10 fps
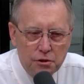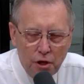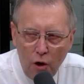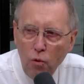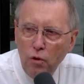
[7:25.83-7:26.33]

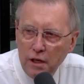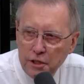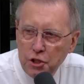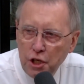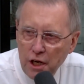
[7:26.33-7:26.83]
totally
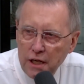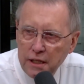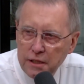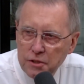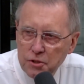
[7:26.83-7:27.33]

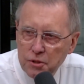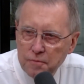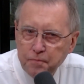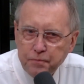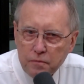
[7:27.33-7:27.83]
changed
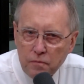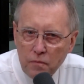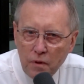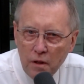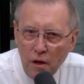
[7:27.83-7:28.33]

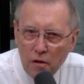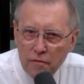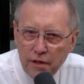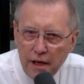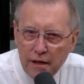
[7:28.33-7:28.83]
all
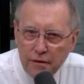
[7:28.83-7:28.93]
of that.